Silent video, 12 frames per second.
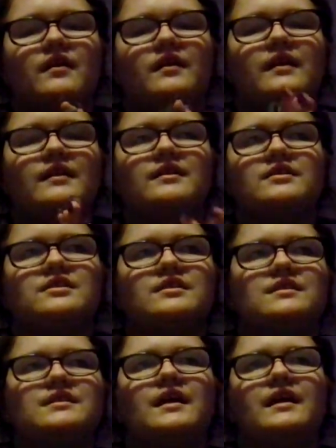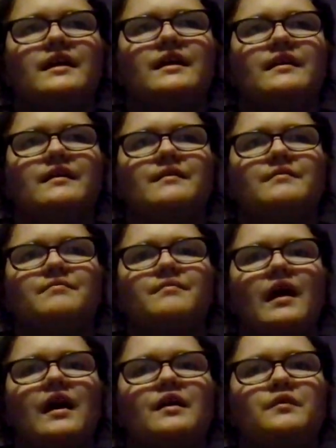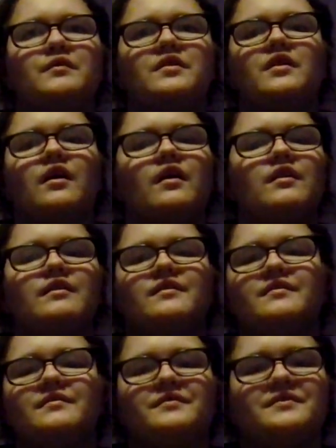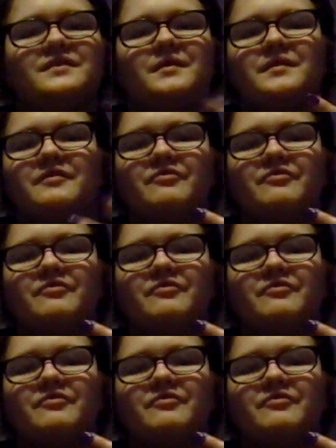okay, let's just say Edward Cullen or something